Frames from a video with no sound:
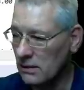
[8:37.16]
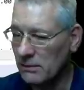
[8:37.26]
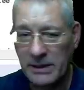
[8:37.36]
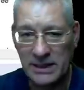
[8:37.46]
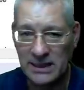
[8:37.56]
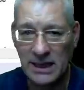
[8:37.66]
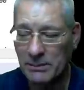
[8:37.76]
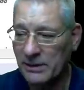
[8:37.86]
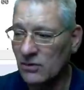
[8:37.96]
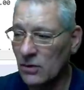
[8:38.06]
it picks it
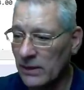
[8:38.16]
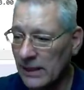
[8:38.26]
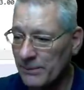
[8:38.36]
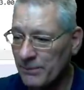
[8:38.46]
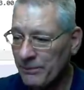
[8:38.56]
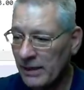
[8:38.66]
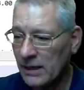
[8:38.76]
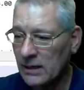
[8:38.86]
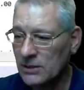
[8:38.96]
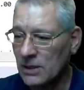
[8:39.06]
up even on that.
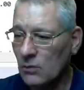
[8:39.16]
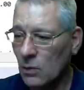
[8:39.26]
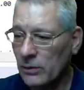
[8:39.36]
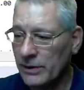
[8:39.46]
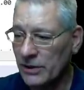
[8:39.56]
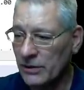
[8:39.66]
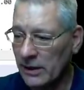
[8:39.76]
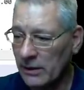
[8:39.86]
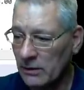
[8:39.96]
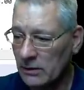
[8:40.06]
So what do we do
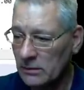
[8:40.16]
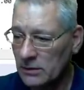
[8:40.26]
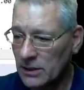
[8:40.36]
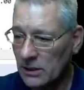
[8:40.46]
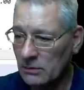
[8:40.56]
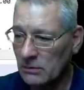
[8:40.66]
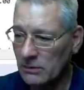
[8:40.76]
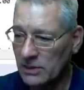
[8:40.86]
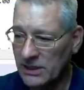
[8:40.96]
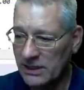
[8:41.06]
then? So
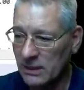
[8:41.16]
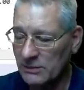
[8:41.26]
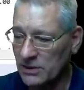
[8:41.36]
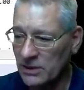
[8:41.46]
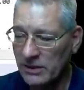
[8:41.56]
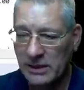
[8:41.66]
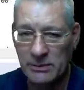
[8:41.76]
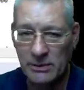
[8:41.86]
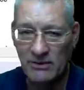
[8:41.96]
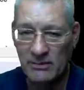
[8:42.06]
the setup does nothing
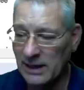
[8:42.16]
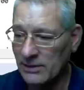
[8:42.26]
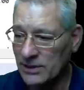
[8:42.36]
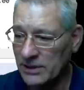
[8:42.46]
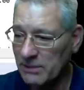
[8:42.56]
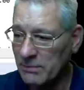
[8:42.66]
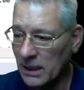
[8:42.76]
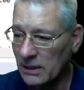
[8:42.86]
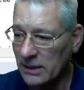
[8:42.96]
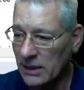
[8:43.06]
apart from allow us to
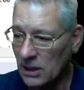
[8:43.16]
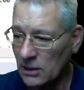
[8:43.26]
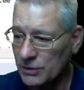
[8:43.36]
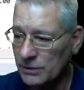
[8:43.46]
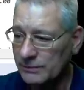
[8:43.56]
debug the code.